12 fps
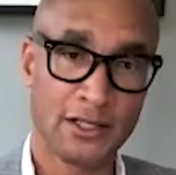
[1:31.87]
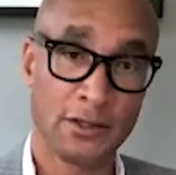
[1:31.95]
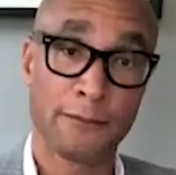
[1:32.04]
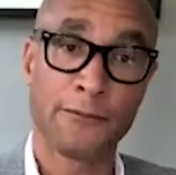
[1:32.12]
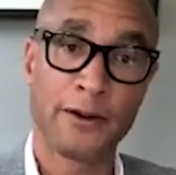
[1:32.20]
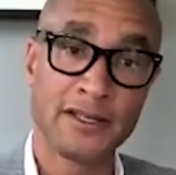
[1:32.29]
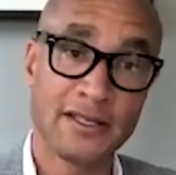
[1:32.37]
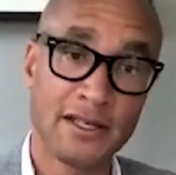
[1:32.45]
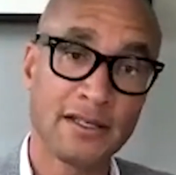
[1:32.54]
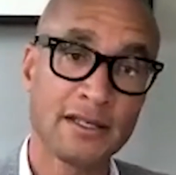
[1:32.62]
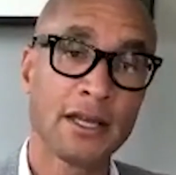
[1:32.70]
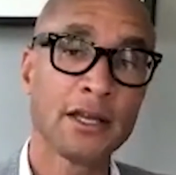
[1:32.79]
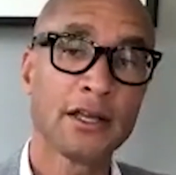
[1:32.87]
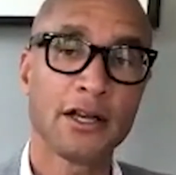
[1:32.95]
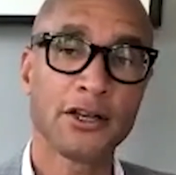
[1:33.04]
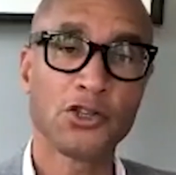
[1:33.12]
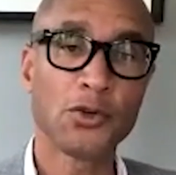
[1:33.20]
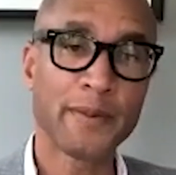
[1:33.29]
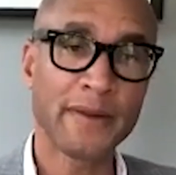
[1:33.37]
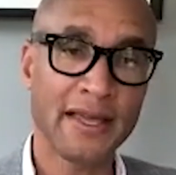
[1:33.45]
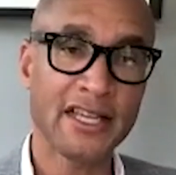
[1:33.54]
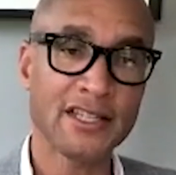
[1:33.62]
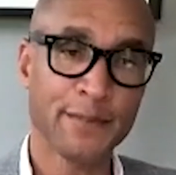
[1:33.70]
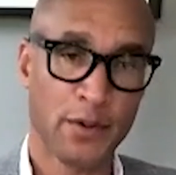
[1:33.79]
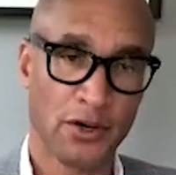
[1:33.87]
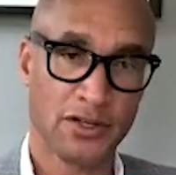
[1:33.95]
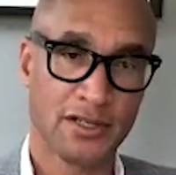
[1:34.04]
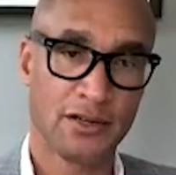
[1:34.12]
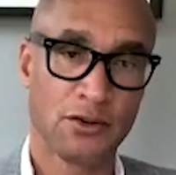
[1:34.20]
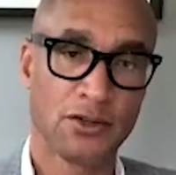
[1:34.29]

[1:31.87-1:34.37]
So, for instance, a UPS person